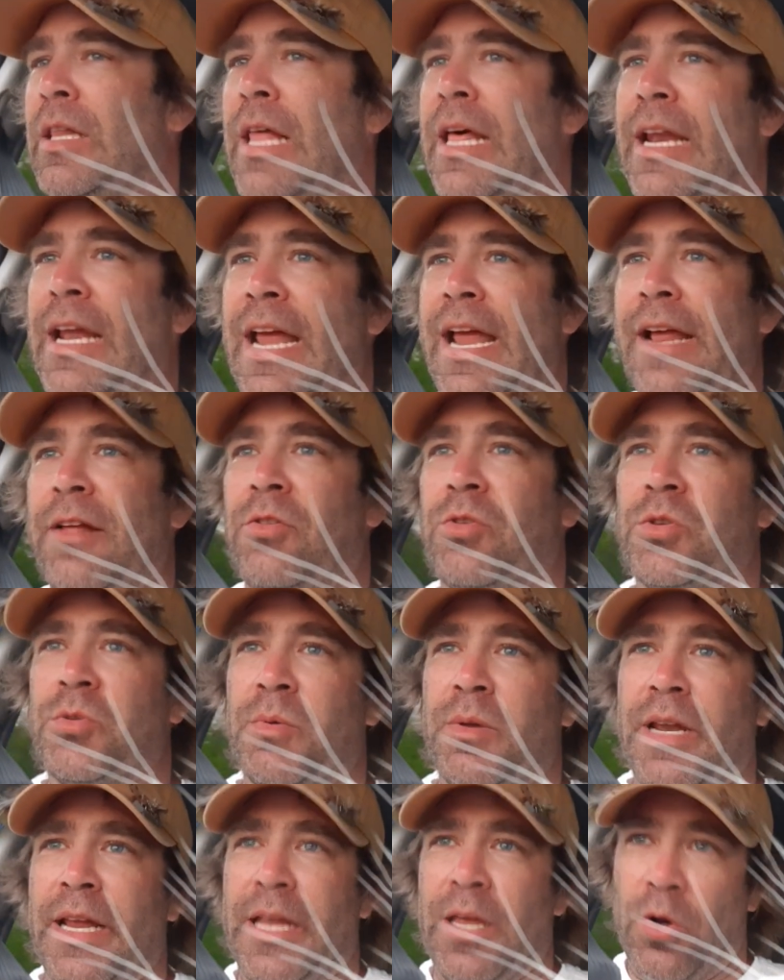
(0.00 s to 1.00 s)
lot of anglers
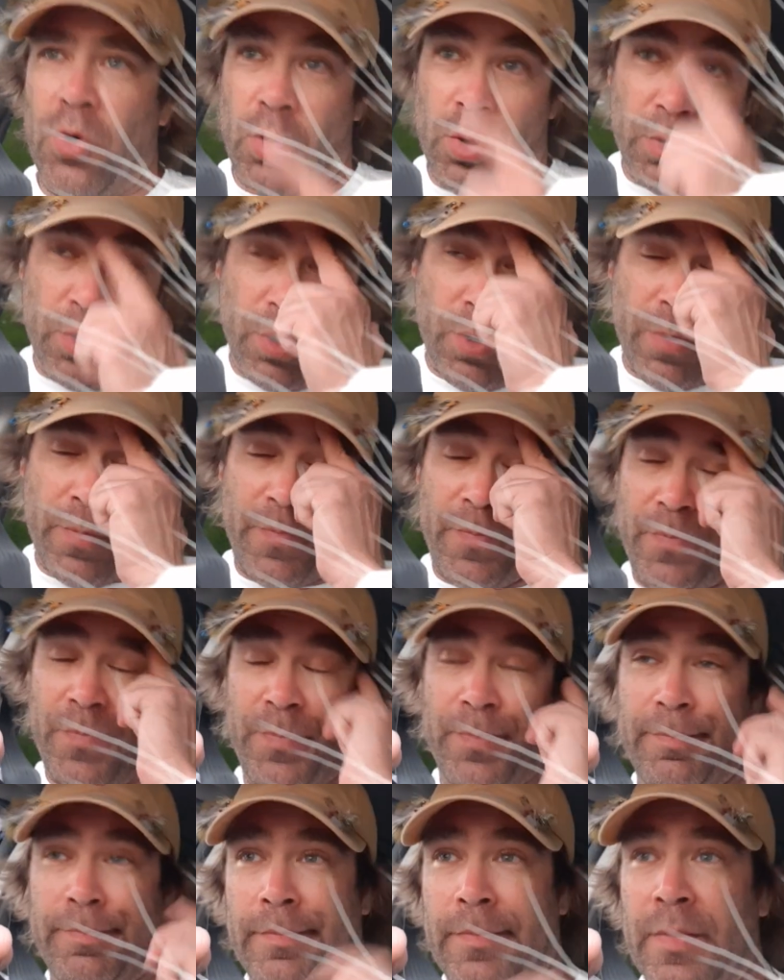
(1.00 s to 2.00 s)
when they get older,
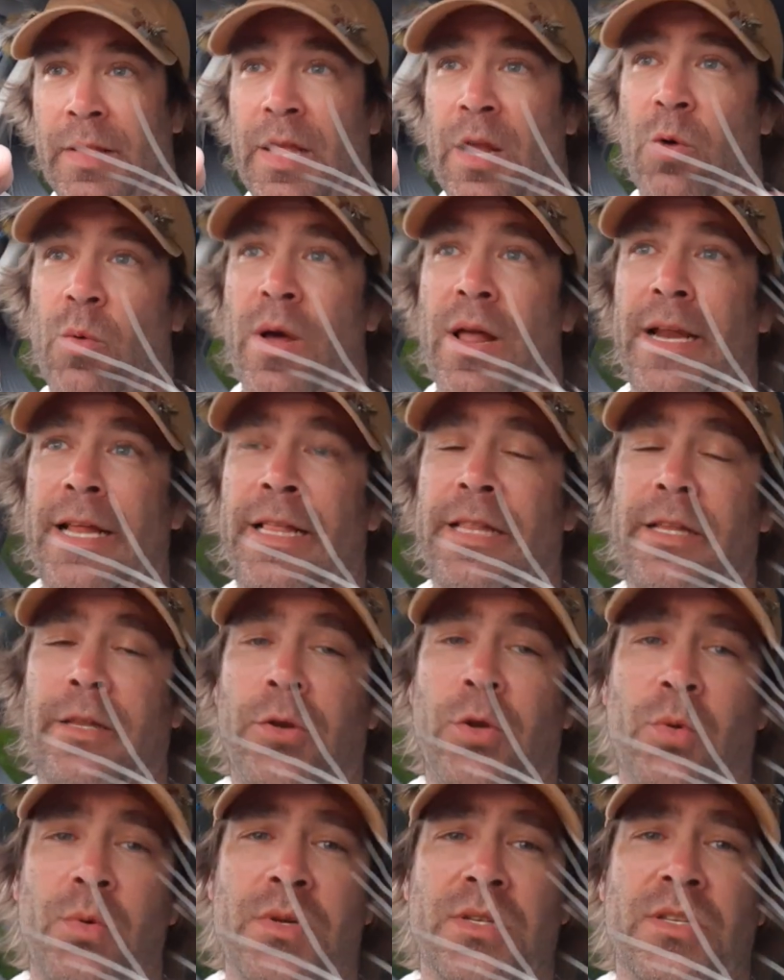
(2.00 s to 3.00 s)
they don't want anything to
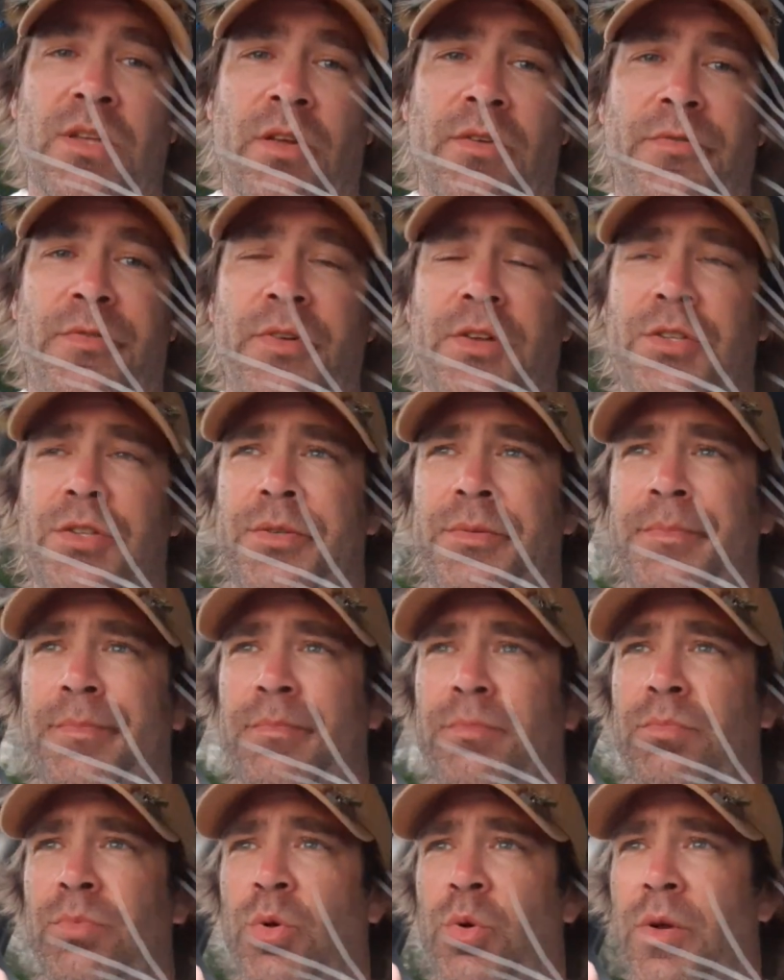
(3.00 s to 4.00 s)
do with sunfish,
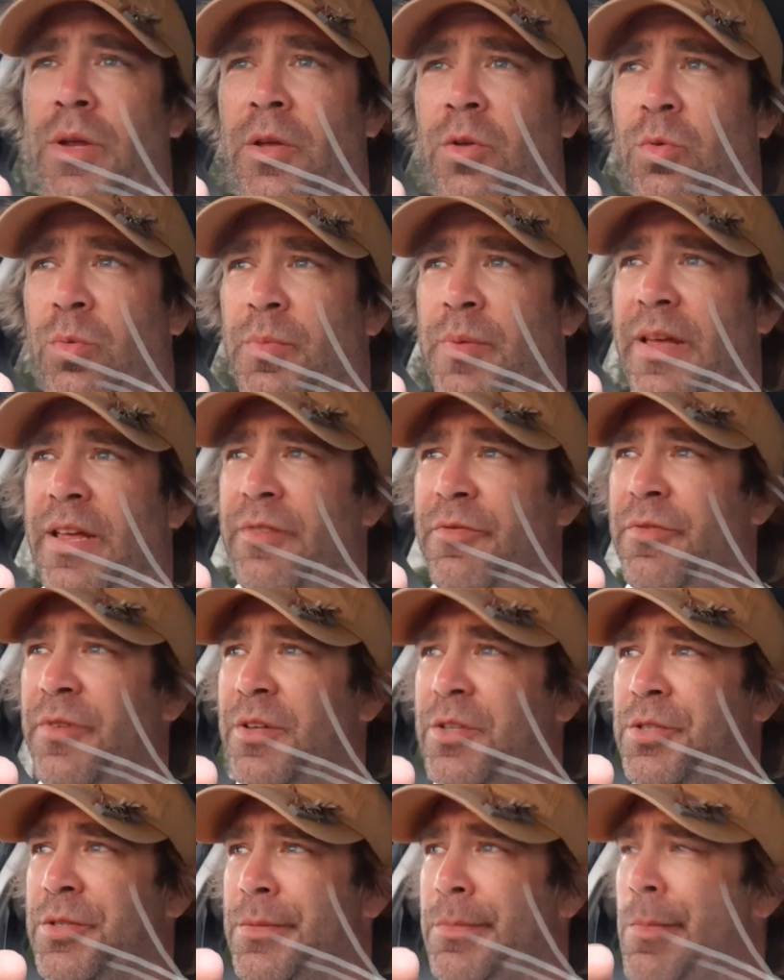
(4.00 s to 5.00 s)
bluegill,
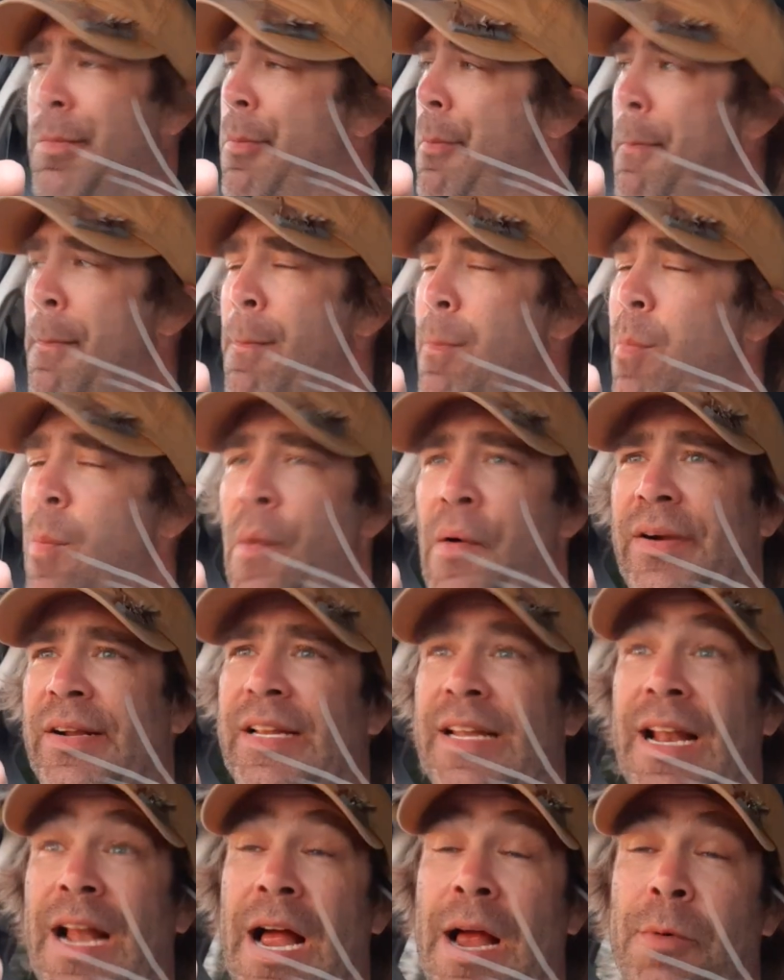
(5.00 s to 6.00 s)
panfish.
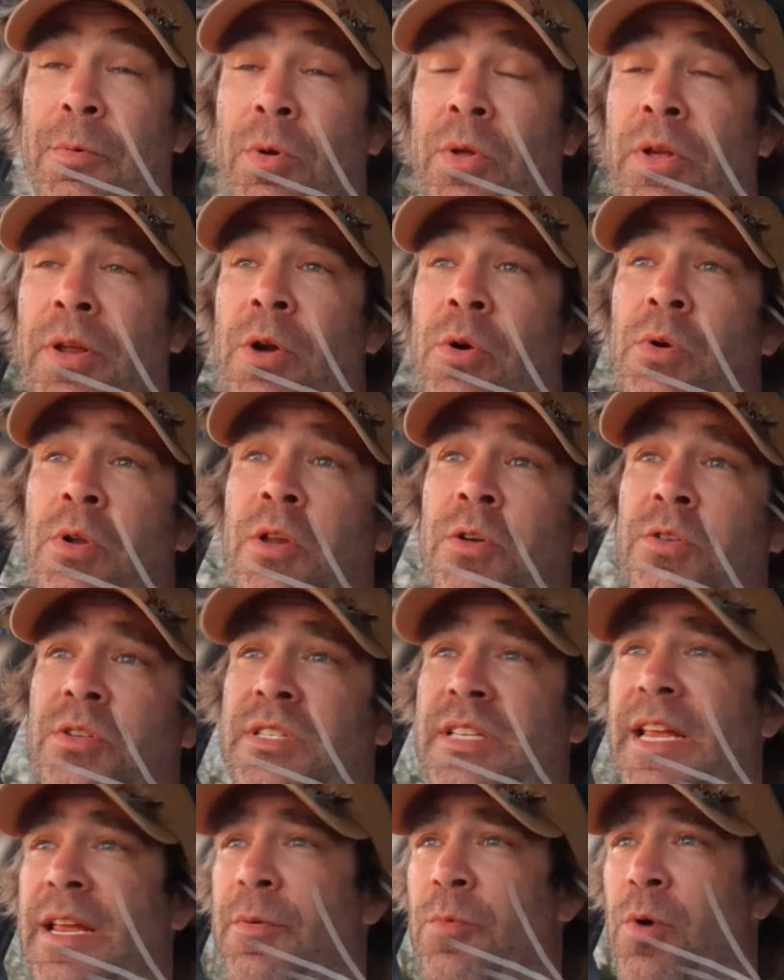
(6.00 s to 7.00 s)
And I really don't
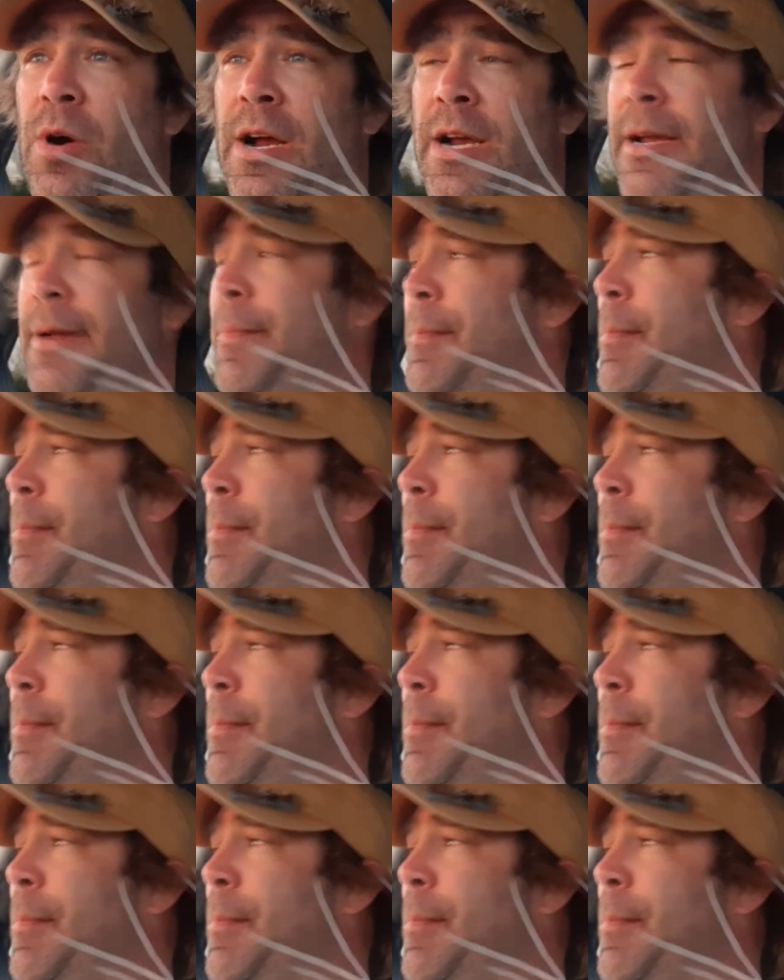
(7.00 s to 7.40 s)
understand why.